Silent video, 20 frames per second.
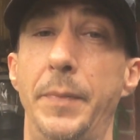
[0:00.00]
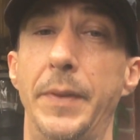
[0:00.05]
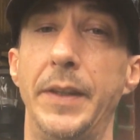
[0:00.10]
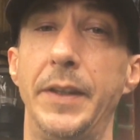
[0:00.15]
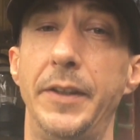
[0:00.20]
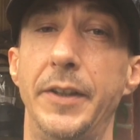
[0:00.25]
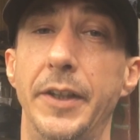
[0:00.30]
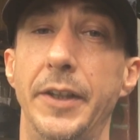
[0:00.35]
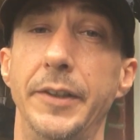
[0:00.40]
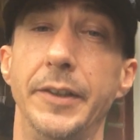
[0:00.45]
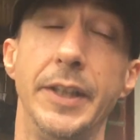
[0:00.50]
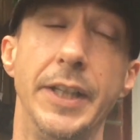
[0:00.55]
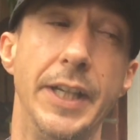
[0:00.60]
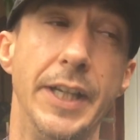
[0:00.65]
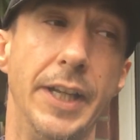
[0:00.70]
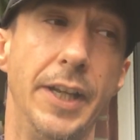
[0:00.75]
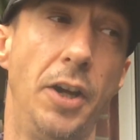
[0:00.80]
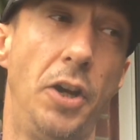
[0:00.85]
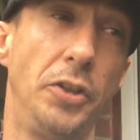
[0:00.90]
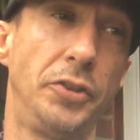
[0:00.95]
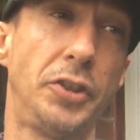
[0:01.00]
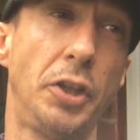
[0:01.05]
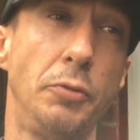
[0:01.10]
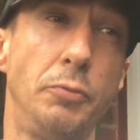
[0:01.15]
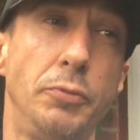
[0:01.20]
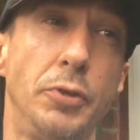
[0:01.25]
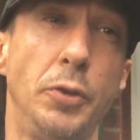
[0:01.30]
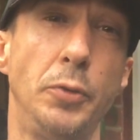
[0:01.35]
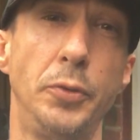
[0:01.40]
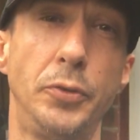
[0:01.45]
You know, I
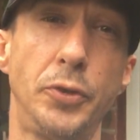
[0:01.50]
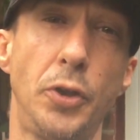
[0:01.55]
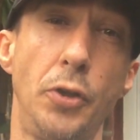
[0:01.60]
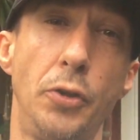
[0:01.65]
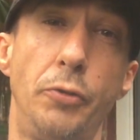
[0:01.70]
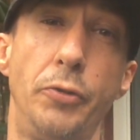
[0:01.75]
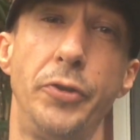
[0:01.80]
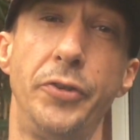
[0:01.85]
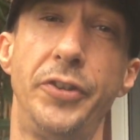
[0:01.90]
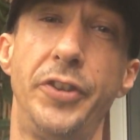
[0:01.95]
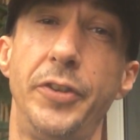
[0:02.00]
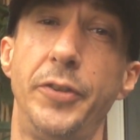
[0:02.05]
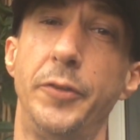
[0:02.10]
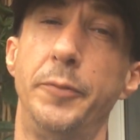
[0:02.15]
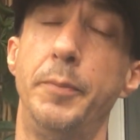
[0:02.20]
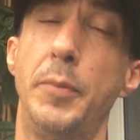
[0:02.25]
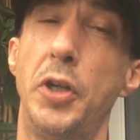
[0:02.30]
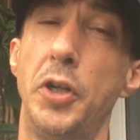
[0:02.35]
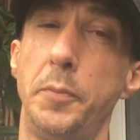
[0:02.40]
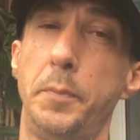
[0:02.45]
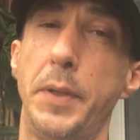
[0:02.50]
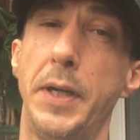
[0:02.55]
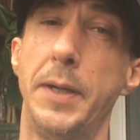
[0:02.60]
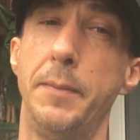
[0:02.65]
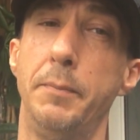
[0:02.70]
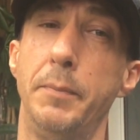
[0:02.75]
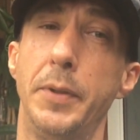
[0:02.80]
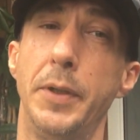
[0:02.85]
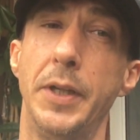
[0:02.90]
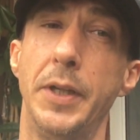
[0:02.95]
don't know the tolerances of my pump,